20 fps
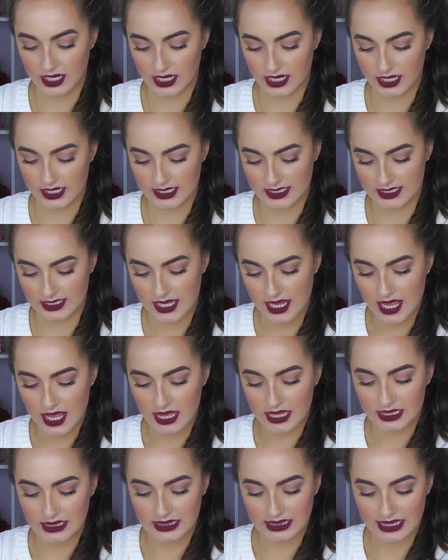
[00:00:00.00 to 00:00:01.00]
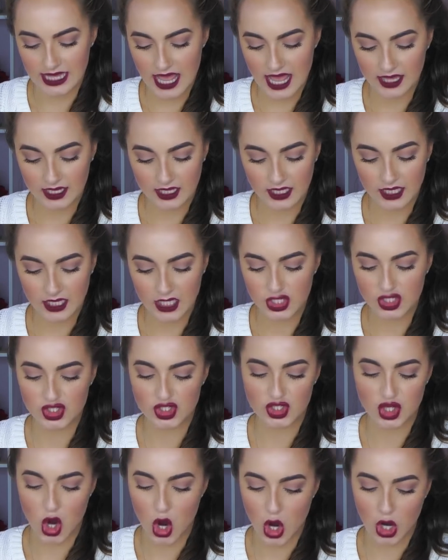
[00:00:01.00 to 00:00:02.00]
It is Lackey
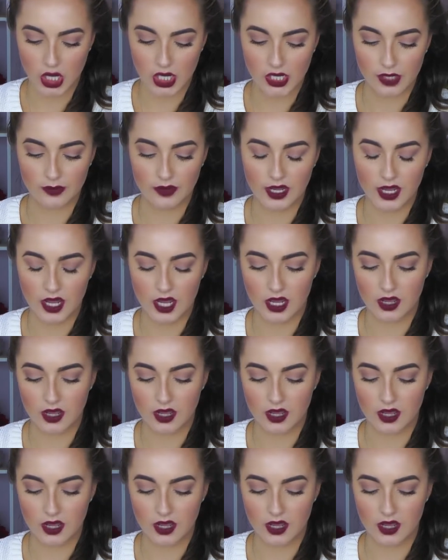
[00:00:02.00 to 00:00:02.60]
Charm,